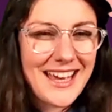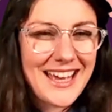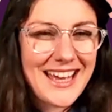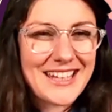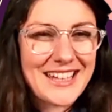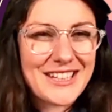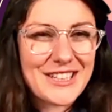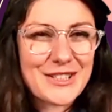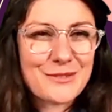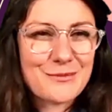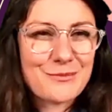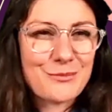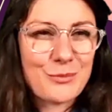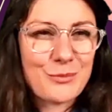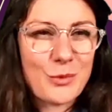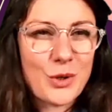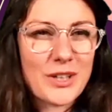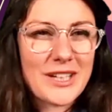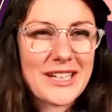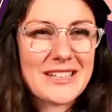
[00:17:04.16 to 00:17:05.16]
and
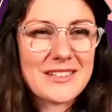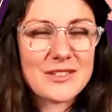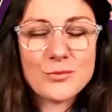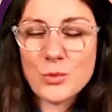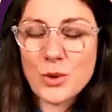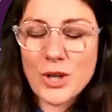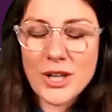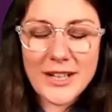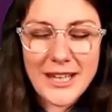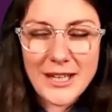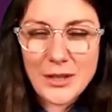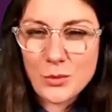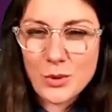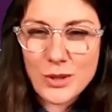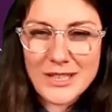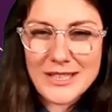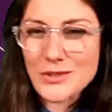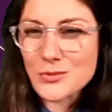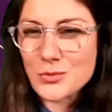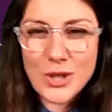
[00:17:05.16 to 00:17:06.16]
what isn't working and
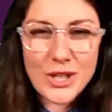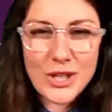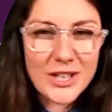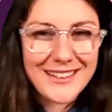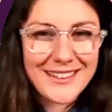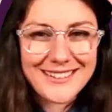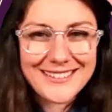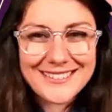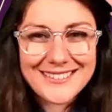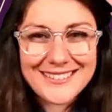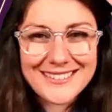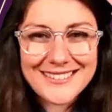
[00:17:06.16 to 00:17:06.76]
what is working?